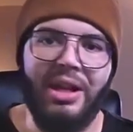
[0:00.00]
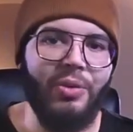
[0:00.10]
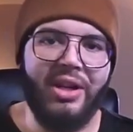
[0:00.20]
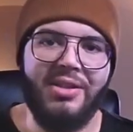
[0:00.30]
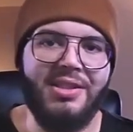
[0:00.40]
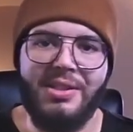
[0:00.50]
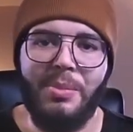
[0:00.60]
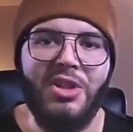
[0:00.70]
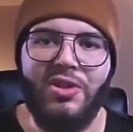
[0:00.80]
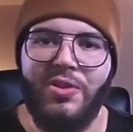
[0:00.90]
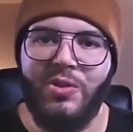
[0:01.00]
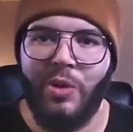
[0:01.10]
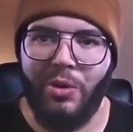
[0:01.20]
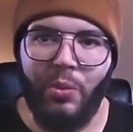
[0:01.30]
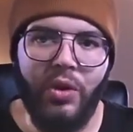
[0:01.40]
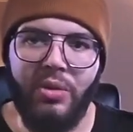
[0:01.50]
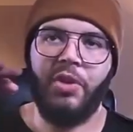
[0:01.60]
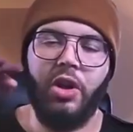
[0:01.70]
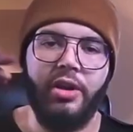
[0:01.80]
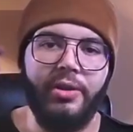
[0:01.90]
I ran into some issues where it wouldn't,
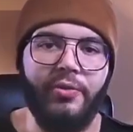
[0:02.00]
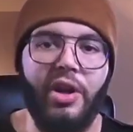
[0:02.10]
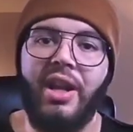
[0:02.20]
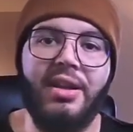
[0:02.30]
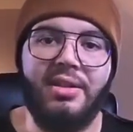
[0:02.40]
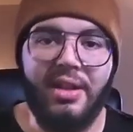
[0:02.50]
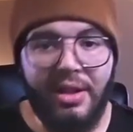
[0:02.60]
on the front end,